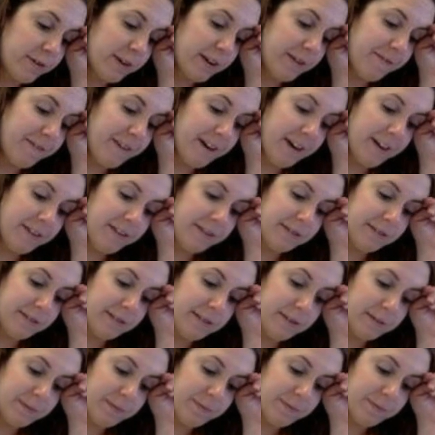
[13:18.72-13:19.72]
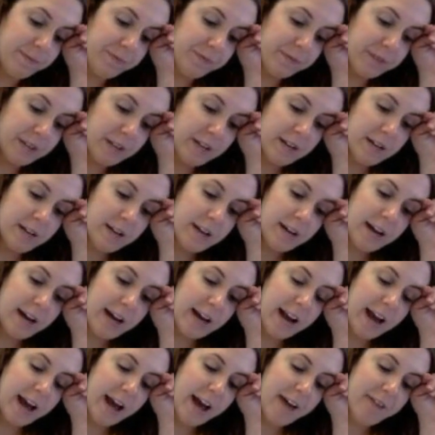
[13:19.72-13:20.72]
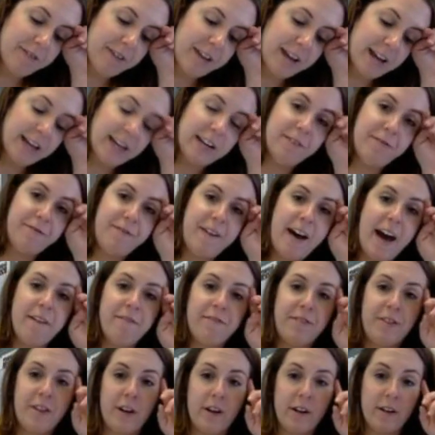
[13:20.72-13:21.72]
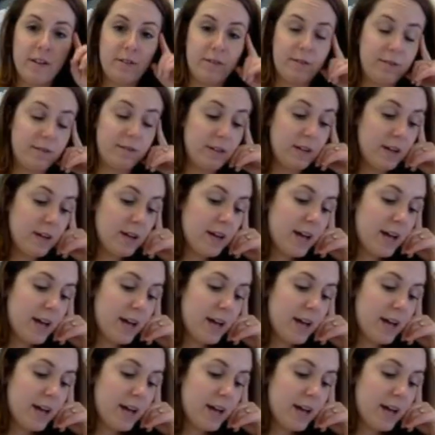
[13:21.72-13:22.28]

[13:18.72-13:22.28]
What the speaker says: 3/5 and I have negative 5/3.